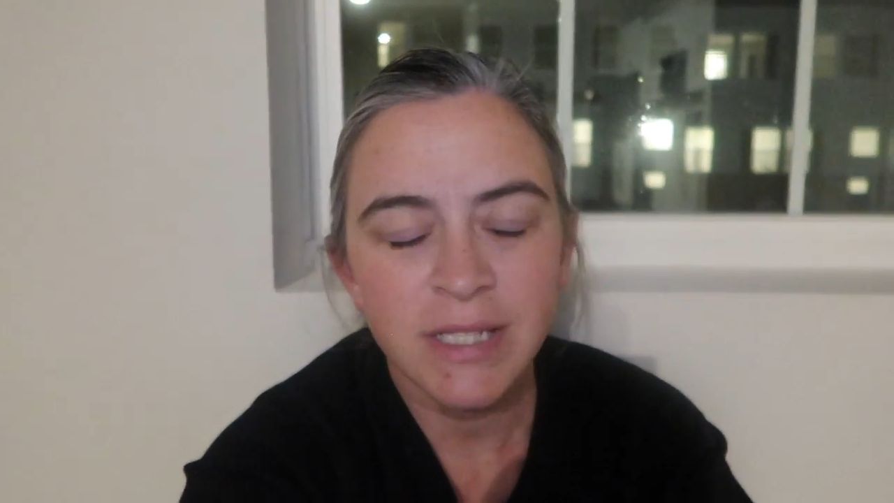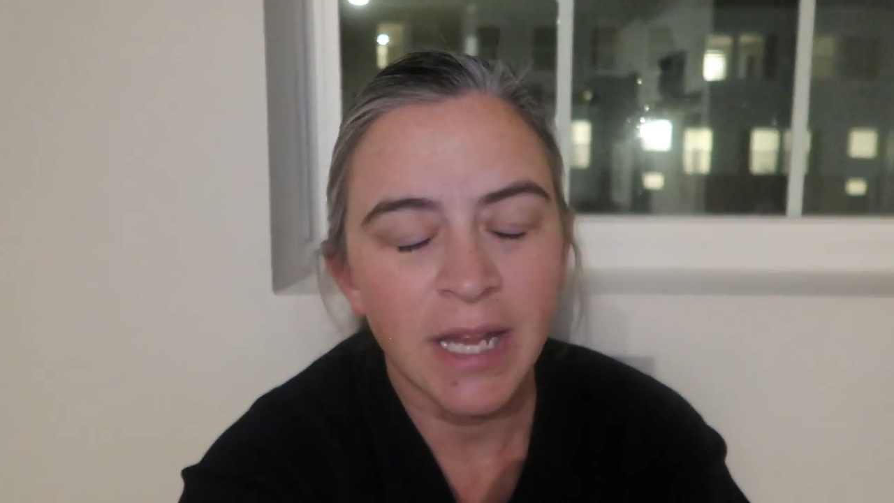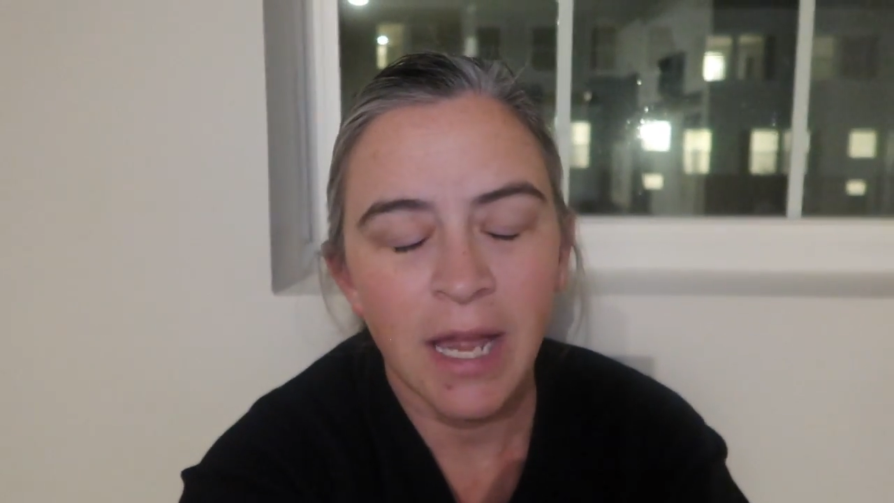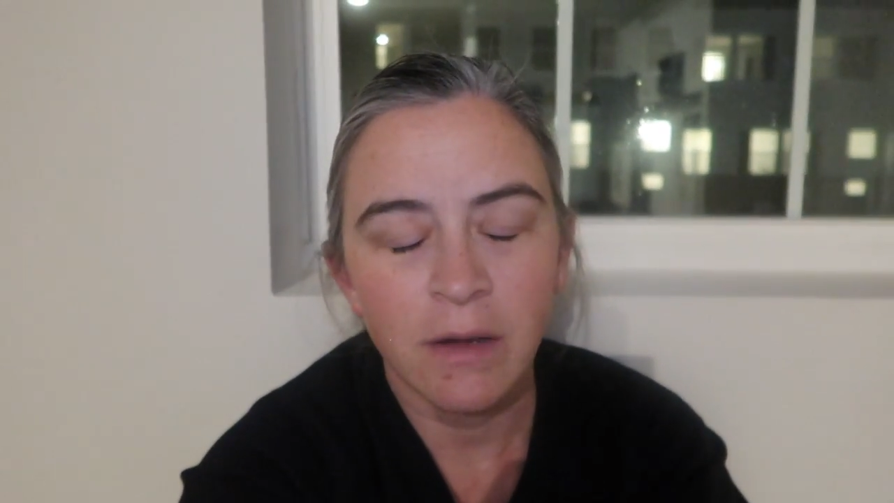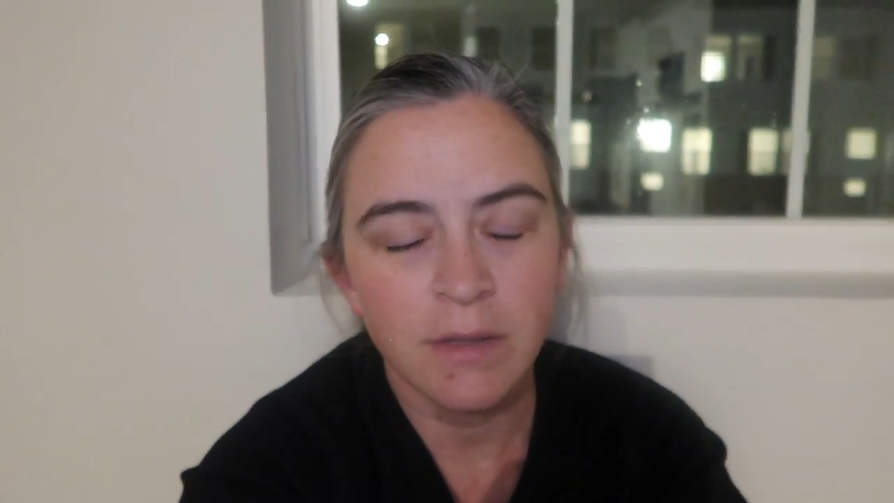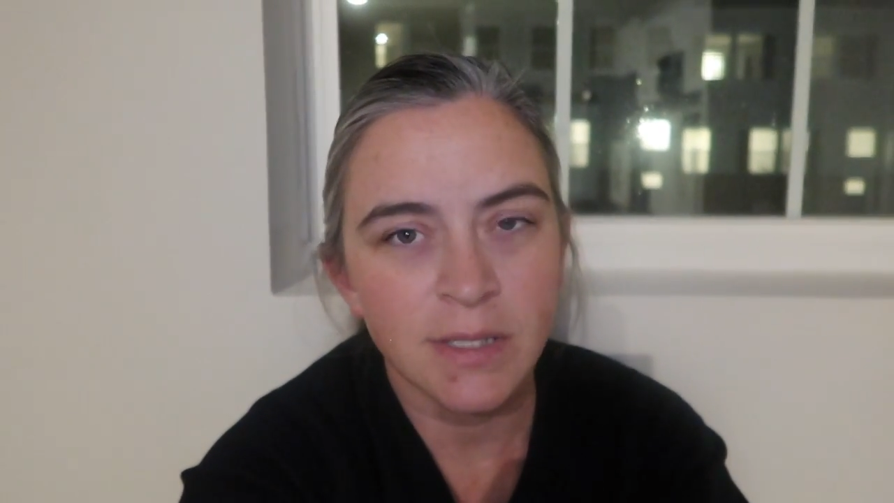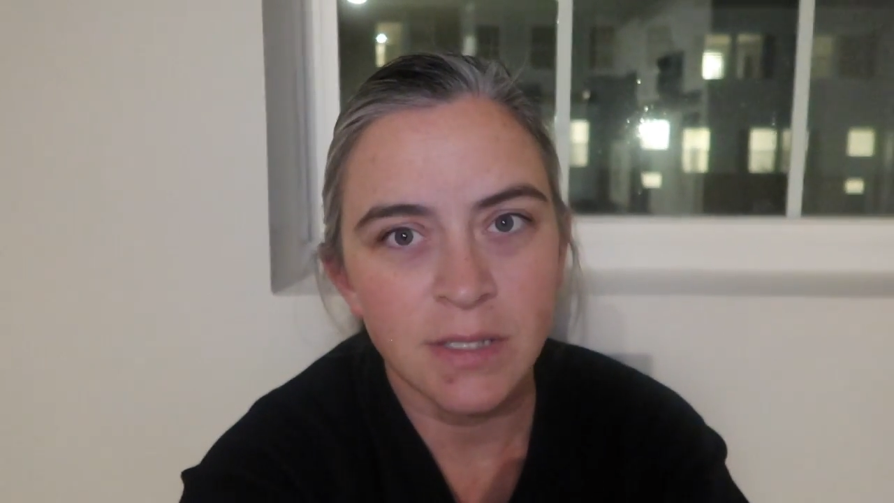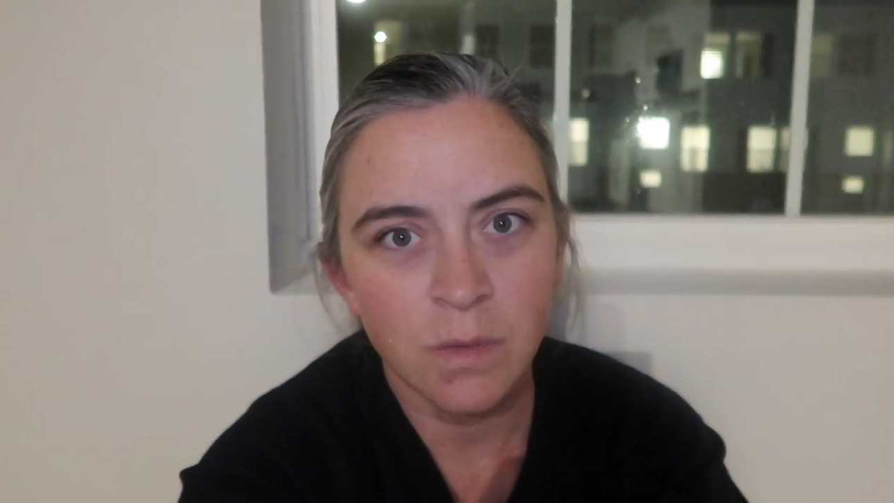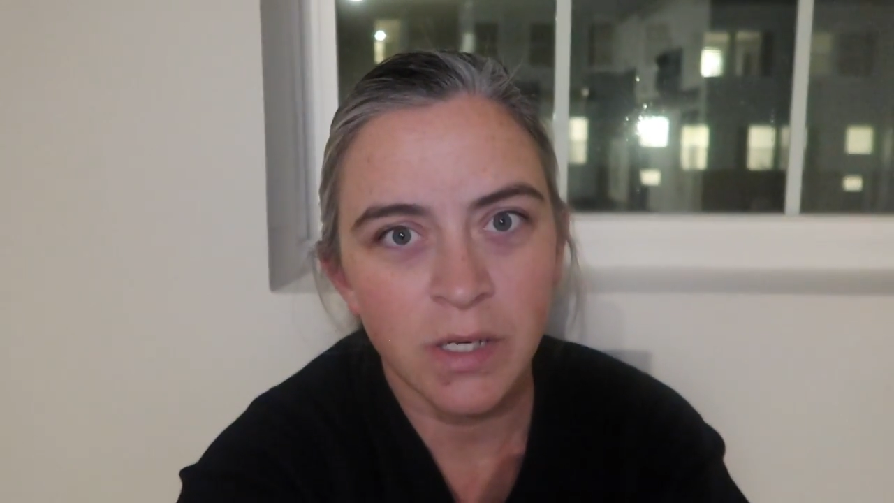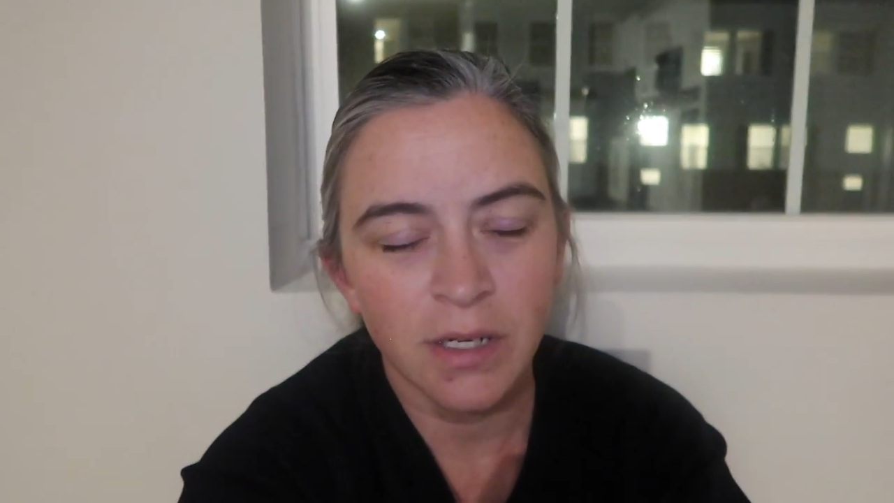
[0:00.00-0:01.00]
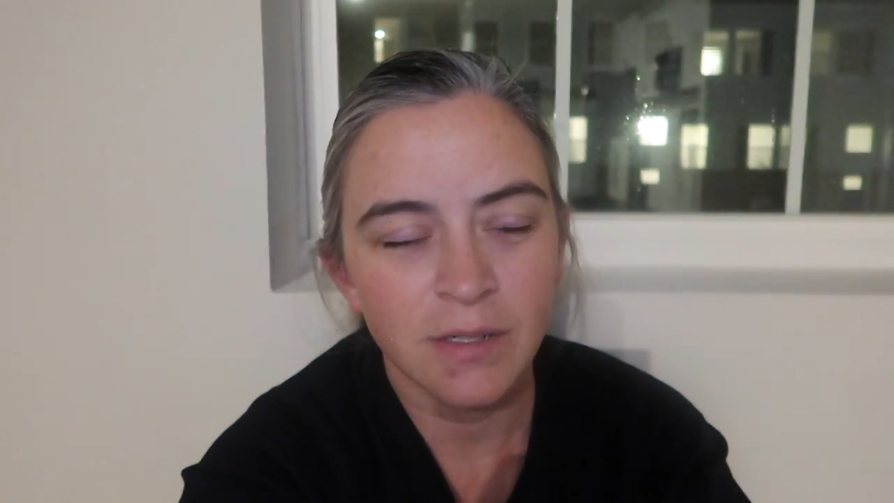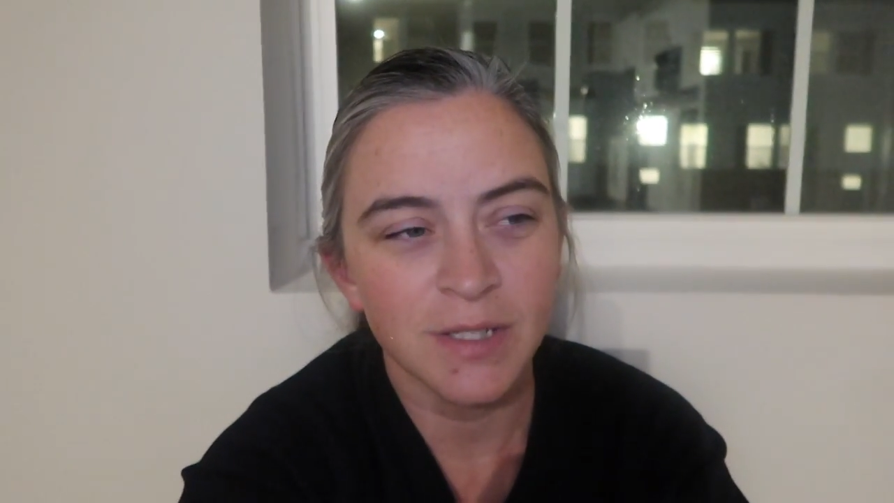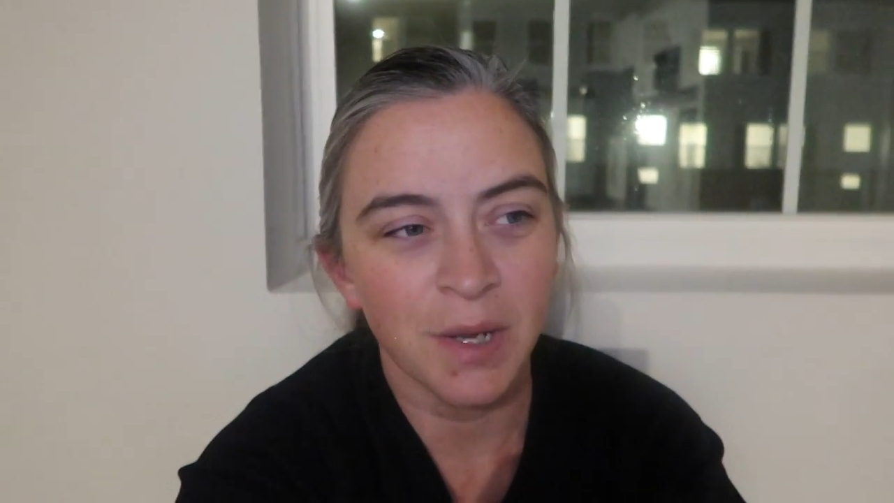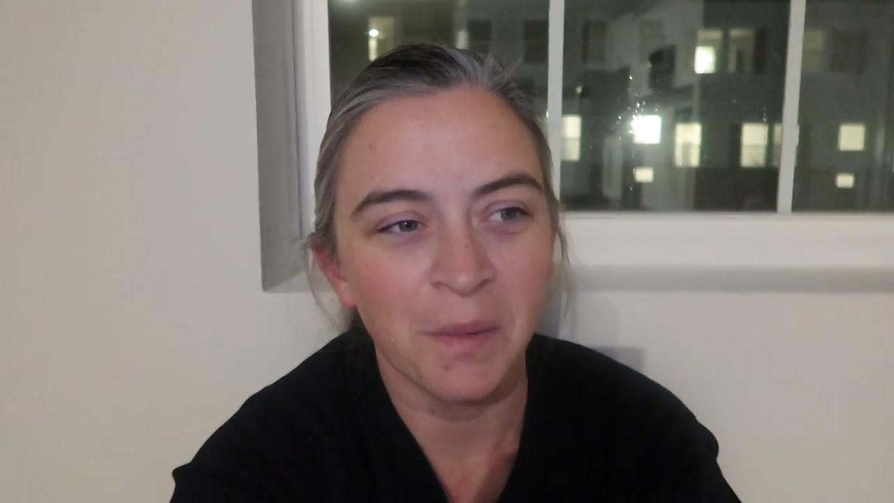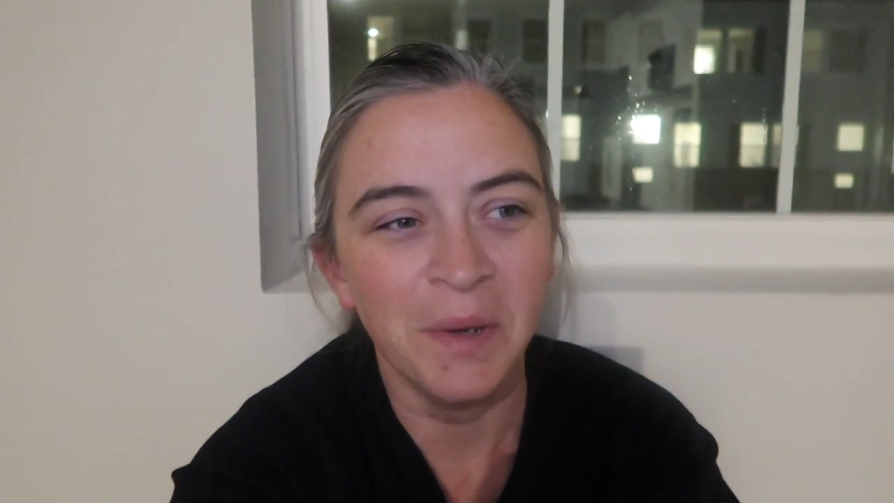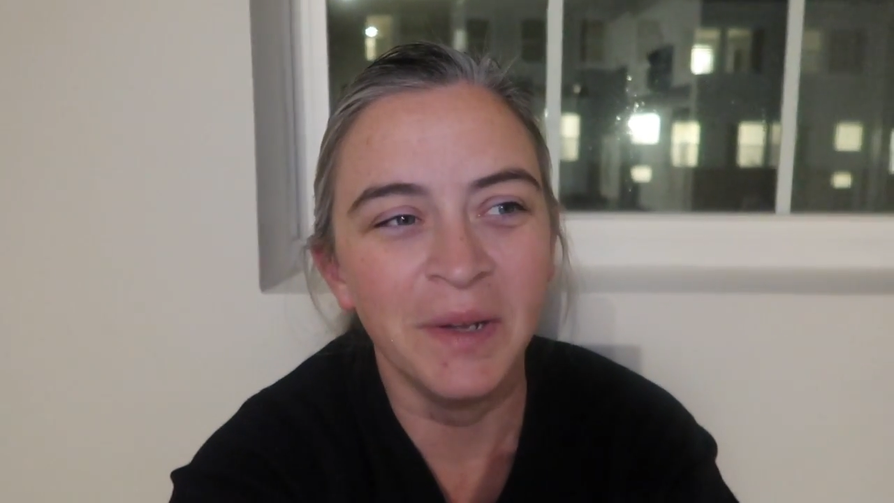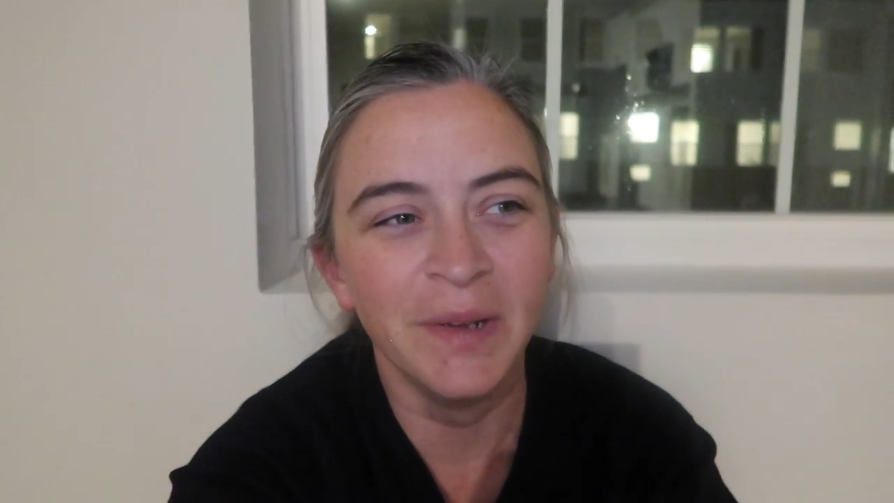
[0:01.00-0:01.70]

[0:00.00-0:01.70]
Like, how does this work? So